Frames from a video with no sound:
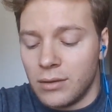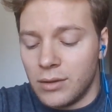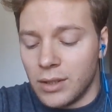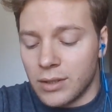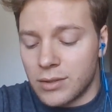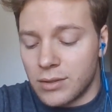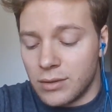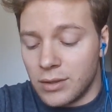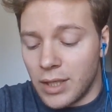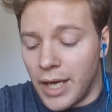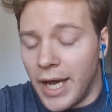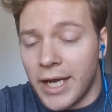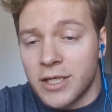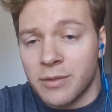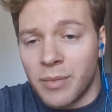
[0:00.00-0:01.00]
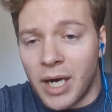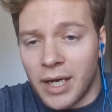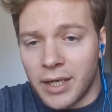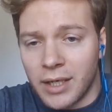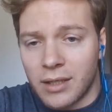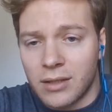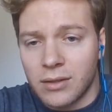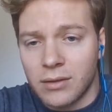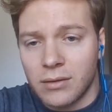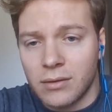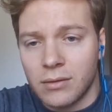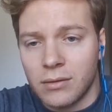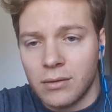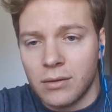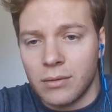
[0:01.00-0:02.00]
this hegemonic
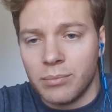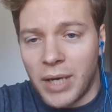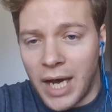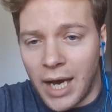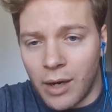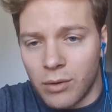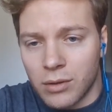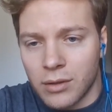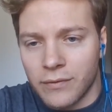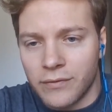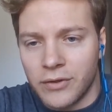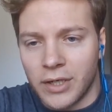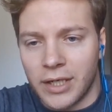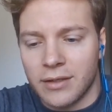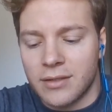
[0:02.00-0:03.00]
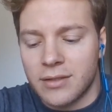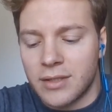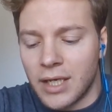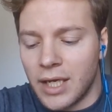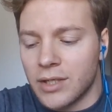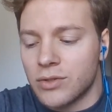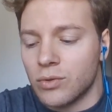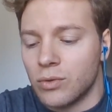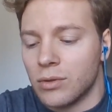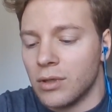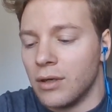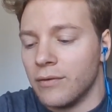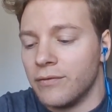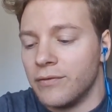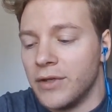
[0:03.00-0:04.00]
power of the United States, or
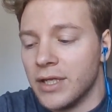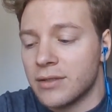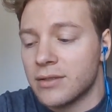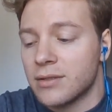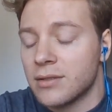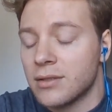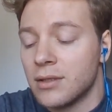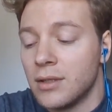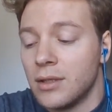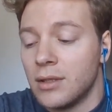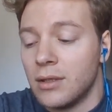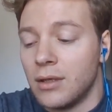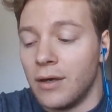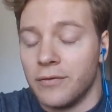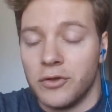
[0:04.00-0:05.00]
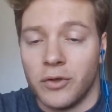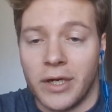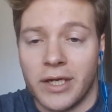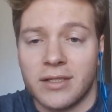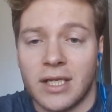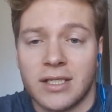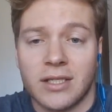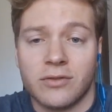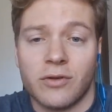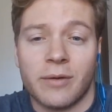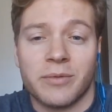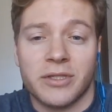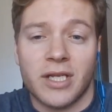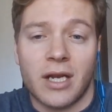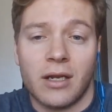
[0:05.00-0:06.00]
of the United States as a
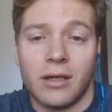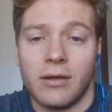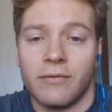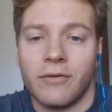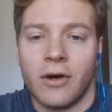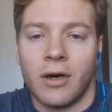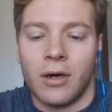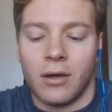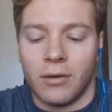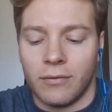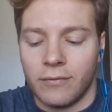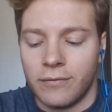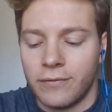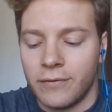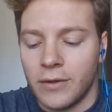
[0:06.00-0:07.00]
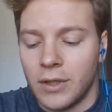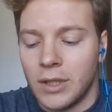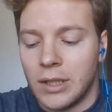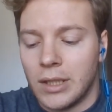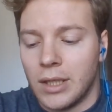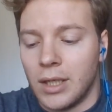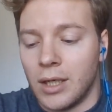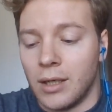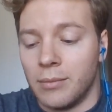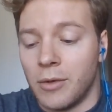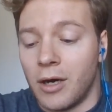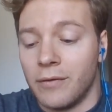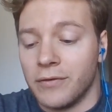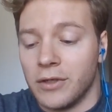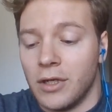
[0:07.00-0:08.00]
representative of
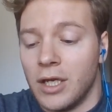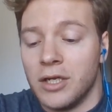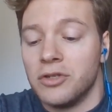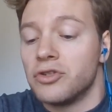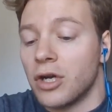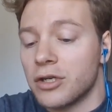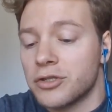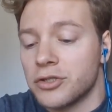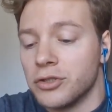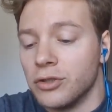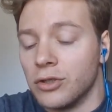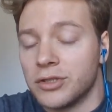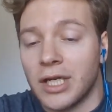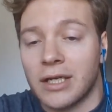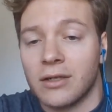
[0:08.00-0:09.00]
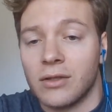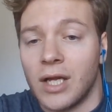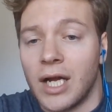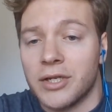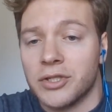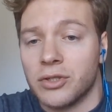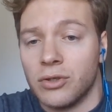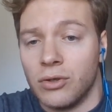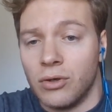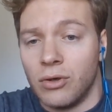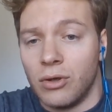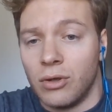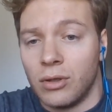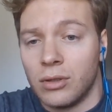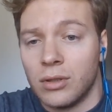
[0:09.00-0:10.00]
an industrial
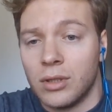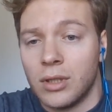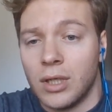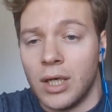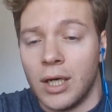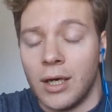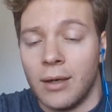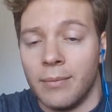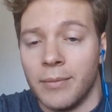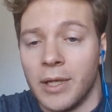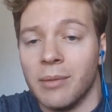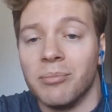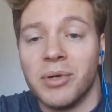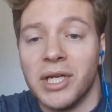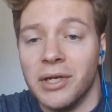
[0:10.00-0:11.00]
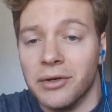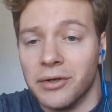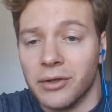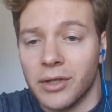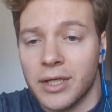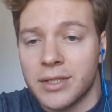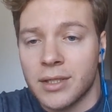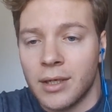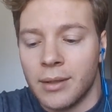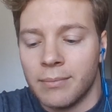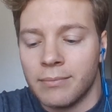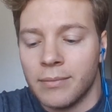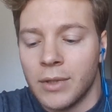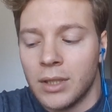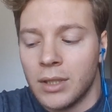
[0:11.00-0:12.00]
technological
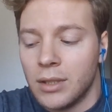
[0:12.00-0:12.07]
imperialism